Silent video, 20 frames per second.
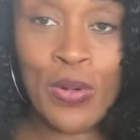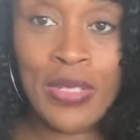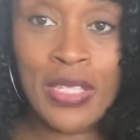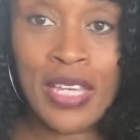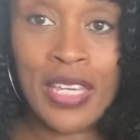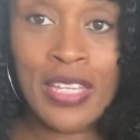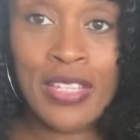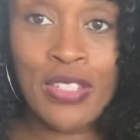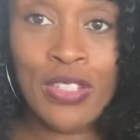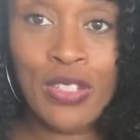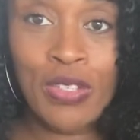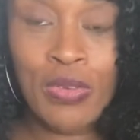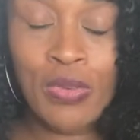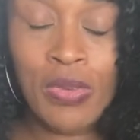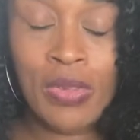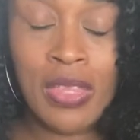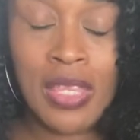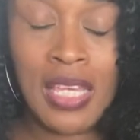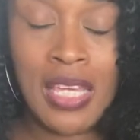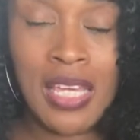into
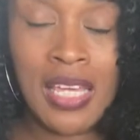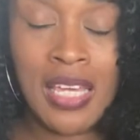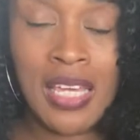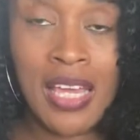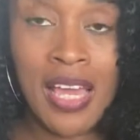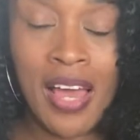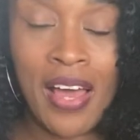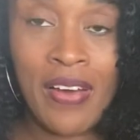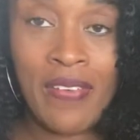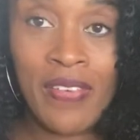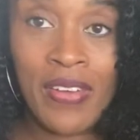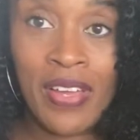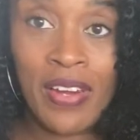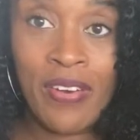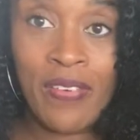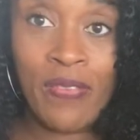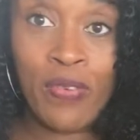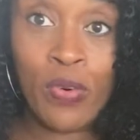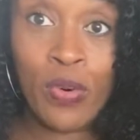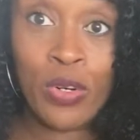the
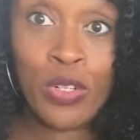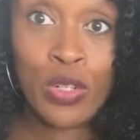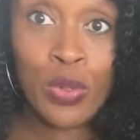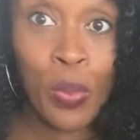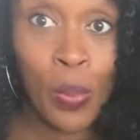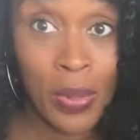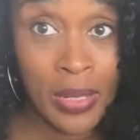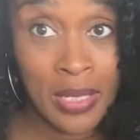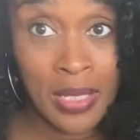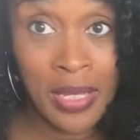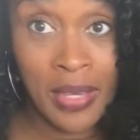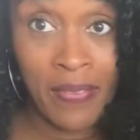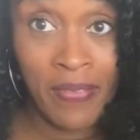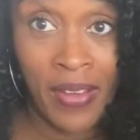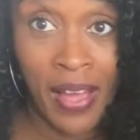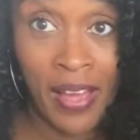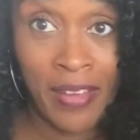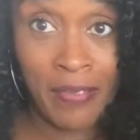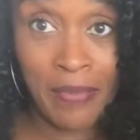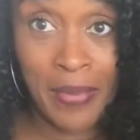oven for
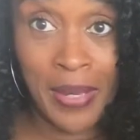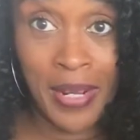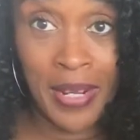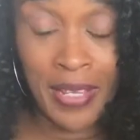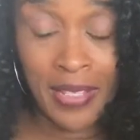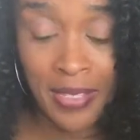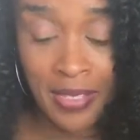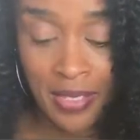25 minutes.